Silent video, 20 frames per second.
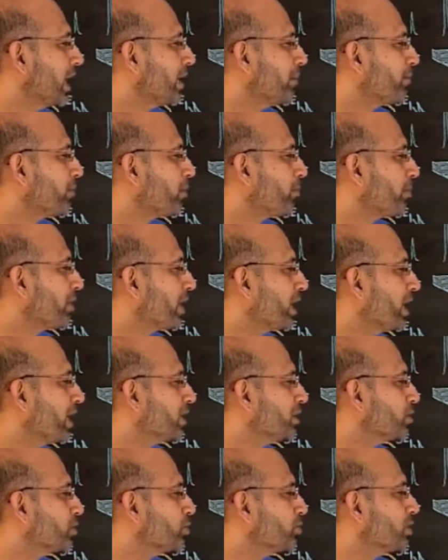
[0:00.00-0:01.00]
and
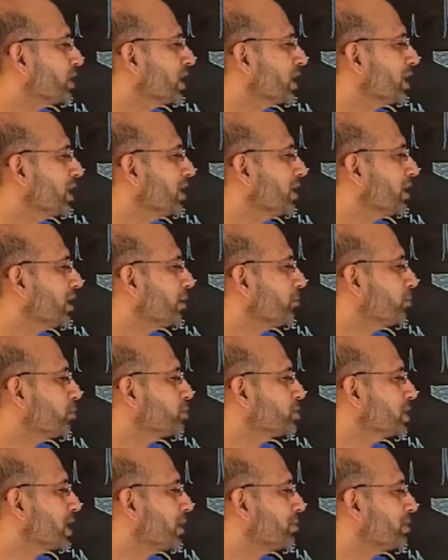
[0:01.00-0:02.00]
propagate through the
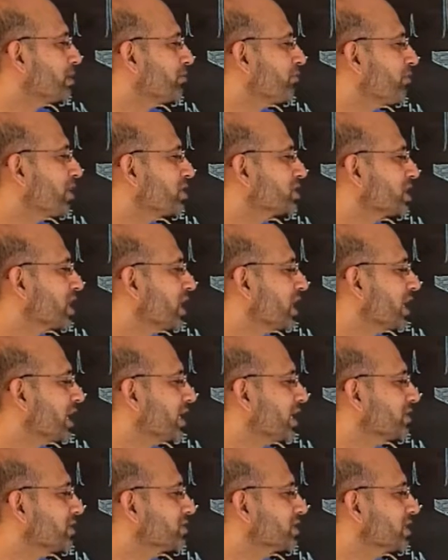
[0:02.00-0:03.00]
interpostsynaptic functional
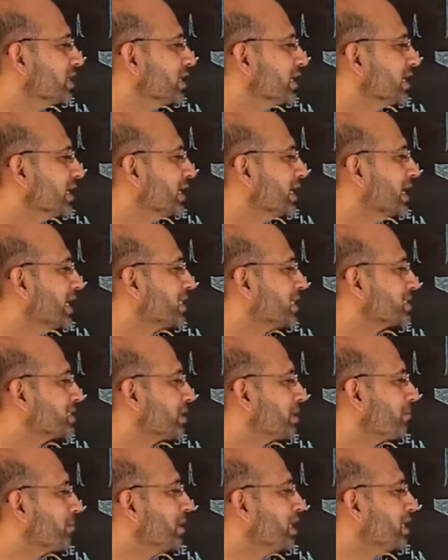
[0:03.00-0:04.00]
links,
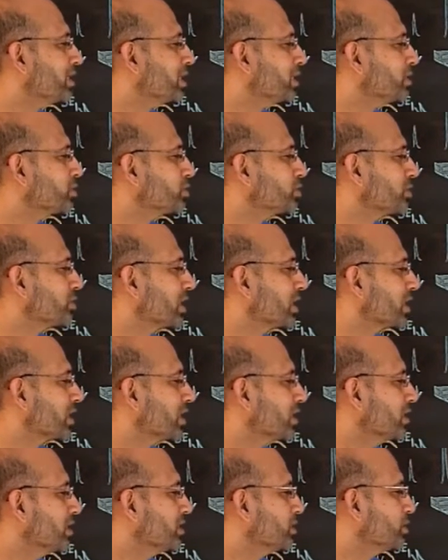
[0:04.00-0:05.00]
get summated together